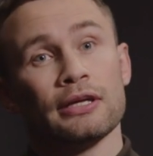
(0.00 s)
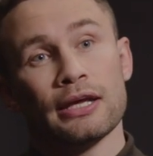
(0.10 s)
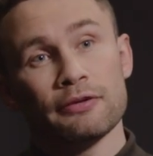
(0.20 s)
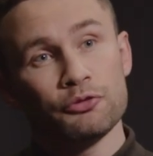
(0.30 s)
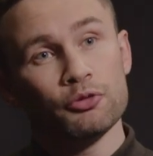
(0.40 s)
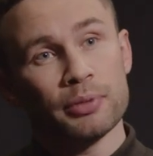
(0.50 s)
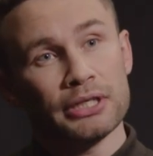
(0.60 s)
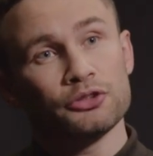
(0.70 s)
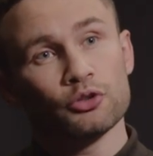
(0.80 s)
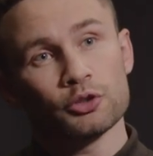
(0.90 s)
If you
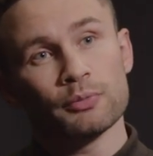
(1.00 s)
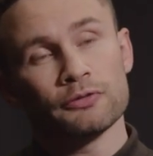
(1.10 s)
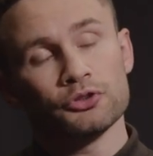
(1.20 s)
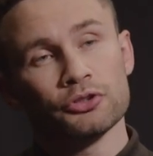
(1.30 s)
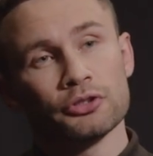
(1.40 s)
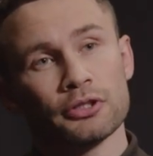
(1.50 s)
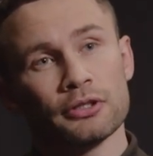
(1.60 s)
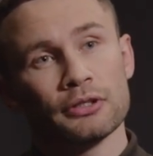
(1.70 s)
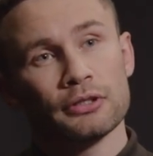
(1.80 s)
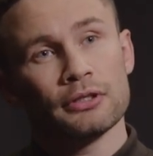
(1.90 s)
beat Joe Smith Jr.,
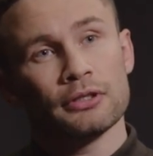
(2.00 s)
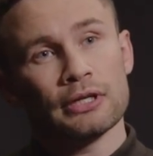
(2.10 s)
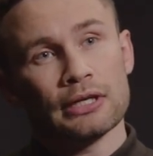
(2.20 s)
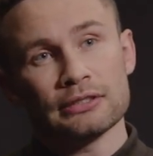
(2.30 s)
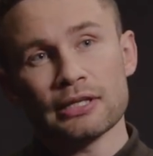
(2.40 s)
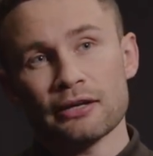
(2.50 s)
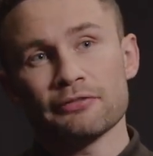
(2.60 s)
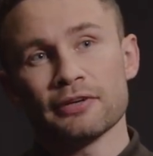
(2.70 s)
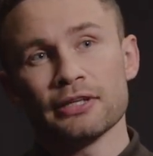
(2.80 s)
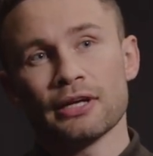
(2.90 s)
is that a
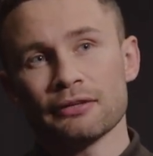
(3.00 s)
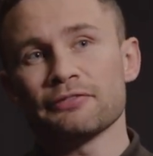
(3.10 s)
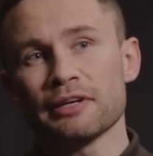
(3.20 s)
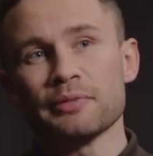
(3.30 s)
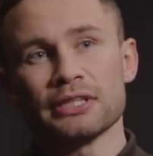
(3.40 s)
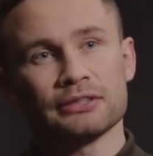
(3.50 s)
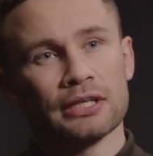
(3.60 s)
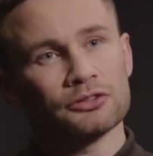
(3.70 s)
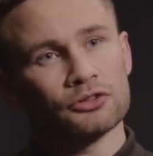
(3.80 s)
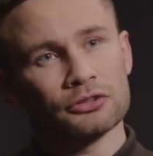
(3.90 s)
fight? That fight makes
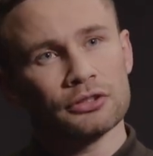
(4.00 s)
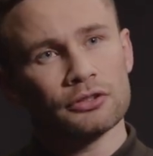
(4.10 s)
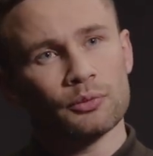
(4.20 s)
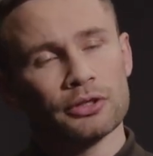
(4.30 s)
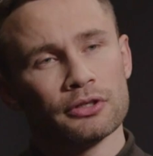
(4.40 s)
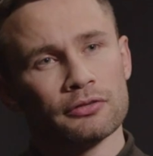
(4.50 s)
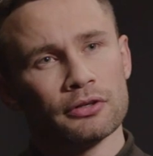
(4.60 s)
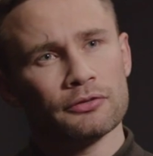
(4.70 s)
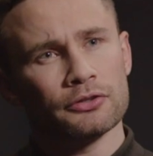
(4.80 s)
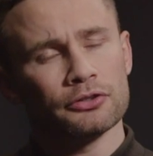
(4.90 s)
sense, doesn't it? The yeah, winner of
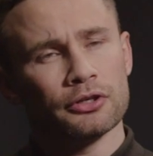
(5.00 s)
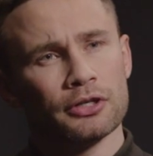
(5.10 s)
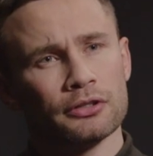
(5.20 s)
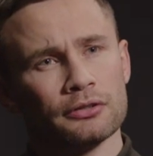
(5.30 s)
Arthur and yeah, Yarde.